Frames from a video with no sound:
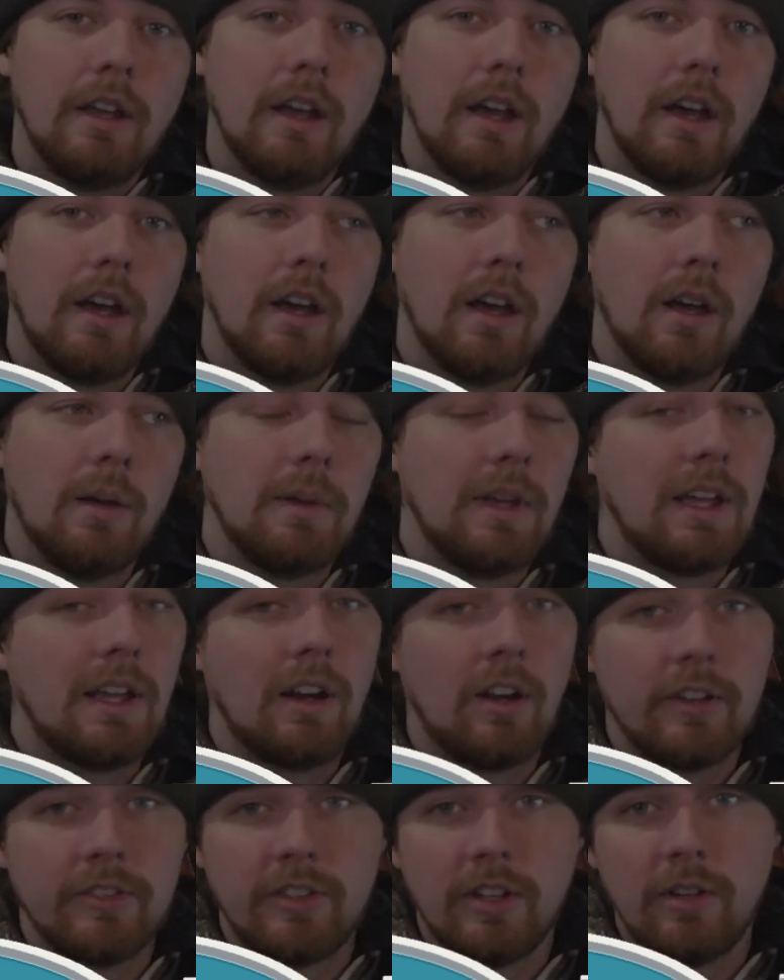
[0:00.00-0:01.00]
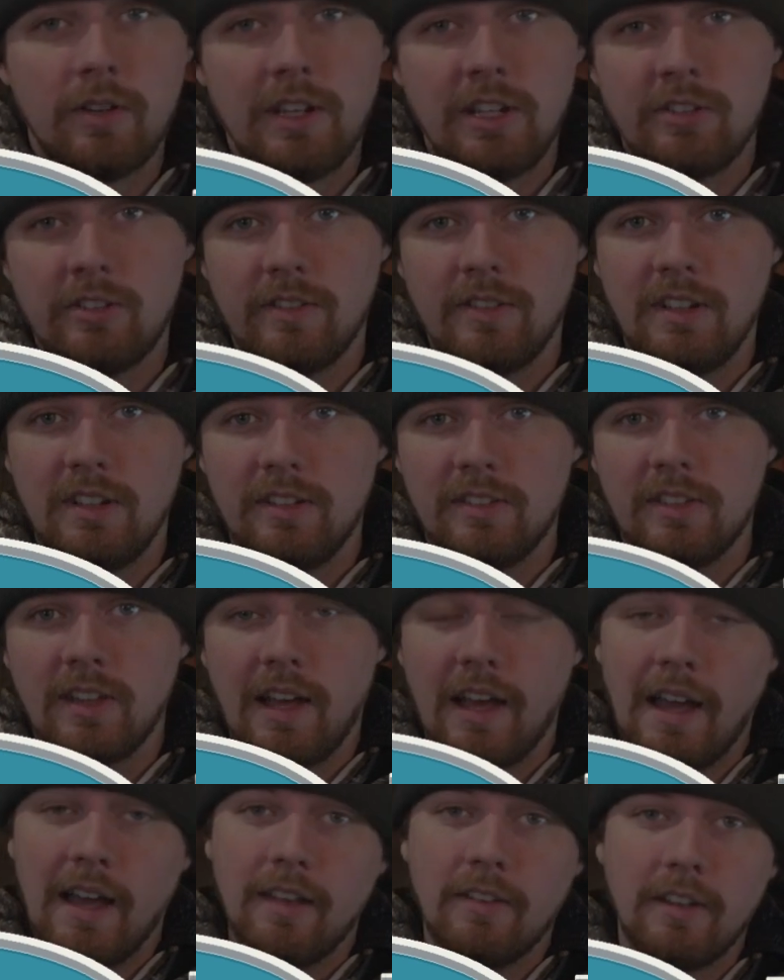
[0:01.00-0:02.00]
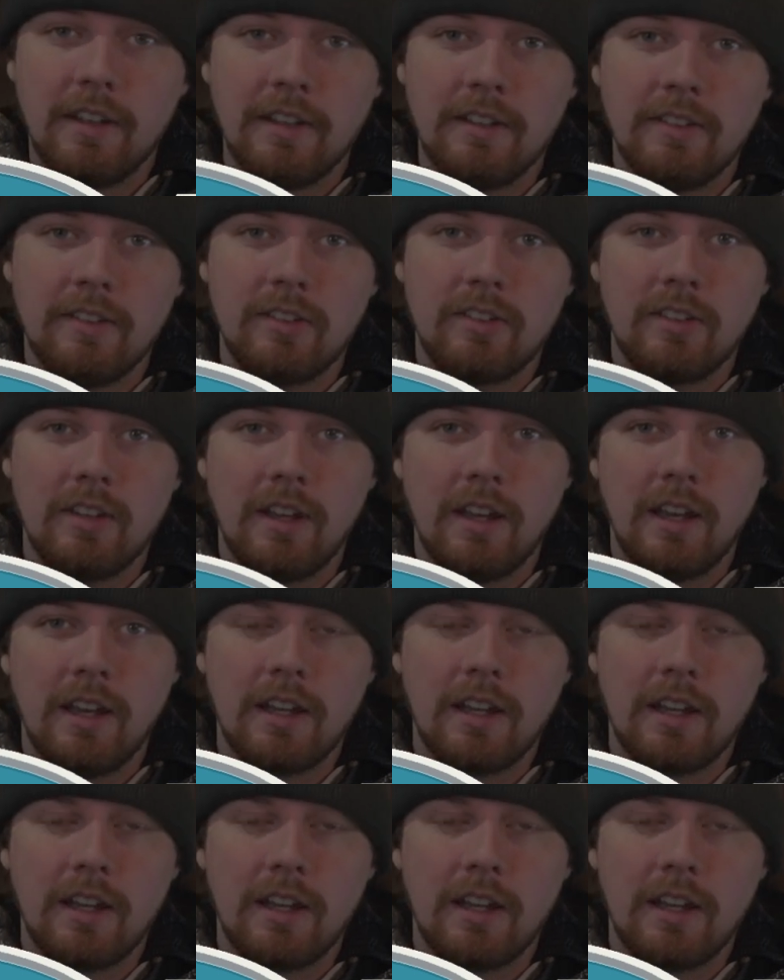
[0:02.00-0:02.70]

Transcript: And also each of these islands